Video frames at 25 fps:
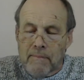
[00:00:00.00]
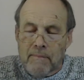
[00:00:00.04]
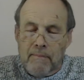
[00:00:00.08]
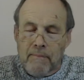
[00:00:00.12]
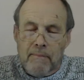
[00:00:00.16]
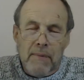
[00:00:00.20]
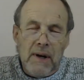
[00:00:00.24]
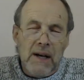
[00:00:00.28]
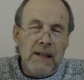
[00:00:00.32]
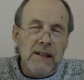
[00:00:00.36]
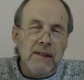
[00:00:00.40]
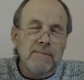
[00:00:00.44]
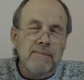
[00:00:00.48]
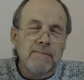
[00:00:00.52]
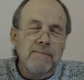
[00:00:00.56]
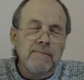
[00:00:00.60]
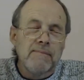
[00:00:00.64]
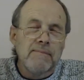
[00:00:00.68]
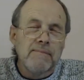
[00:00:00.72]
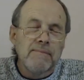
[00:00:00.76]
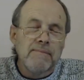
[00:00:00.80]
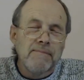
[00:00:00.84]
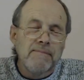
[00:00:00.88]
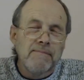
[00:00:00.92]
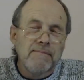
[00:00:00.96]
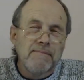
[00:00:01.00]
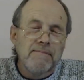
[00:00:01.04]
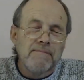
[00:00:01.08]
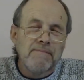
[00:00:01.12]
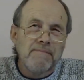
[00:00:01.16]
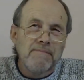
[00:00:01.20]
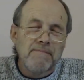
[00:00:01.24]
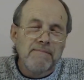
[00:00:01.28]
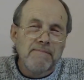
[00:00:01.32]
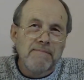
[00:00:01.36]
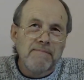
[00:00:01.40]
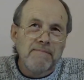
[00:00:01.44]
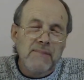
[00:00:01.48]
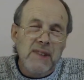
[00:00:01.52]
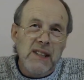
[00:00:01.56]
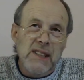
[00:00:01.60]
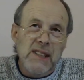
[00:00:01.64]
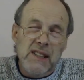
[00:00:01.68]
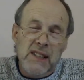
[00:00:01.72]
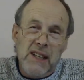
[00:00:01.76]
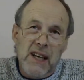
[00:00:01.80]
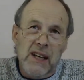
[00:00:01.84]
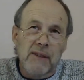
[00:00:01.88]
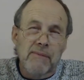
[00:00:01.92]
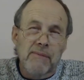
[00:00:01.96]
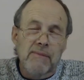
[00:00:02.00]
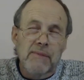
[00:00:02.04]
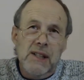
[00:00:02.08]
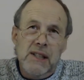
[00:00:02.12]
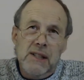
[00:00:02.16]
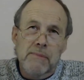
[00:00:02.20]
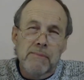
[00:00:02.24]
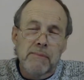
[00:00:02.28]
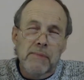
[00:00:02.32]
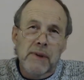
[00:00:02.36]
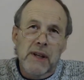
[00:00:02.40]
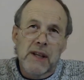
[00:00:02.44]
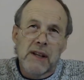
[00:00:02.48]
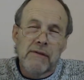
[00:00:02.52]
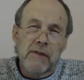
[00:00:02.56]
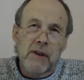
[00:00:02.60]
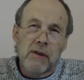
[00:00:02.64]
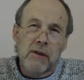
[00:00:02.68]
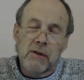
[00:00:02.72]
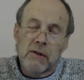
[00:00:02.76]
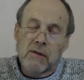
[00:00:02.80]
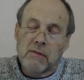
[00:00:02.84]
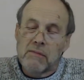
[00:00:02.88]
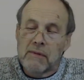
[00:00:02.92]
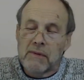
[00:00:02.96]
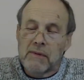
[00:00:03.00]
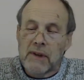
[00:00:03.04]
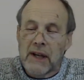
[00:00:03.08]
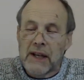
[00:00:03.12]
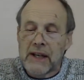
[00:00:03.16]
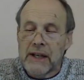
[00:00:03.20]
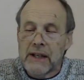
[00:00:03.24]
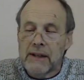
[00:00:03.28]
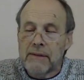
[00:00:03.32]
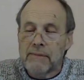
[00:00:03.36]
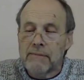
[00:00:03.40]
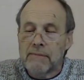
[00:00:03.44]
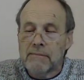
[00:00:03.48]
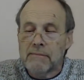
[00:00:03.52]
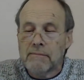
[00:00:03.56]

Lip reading: But, as I say, it doesn't give you any